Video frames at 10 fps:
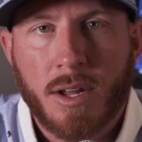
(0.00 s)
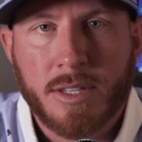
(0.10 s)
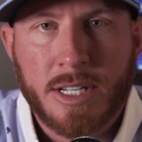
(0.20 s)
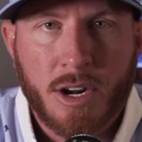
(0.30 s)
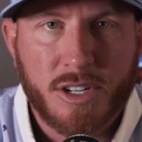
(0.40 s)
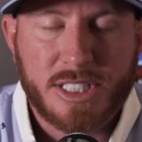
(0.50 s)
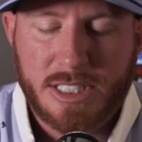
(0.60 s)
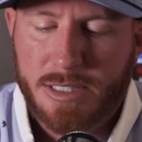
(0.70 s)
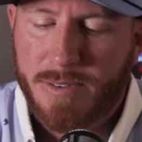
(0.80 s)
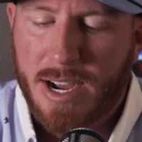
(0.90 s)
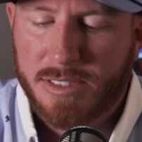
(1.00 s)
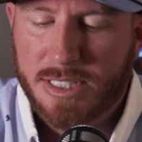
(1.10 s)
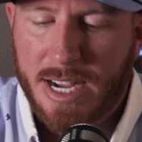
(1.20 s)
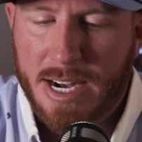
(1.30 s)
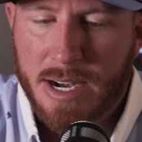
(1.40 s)
on the under 65
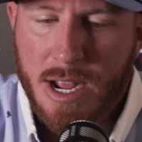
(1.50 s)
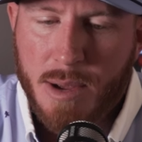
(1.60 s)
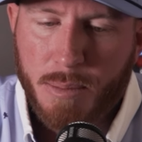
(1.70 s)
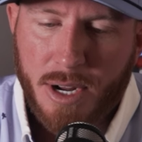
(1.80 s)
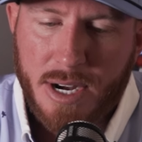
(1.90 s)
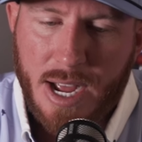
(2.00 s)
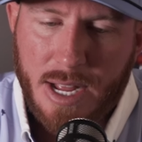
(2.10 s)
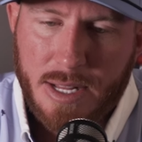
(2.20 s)
side but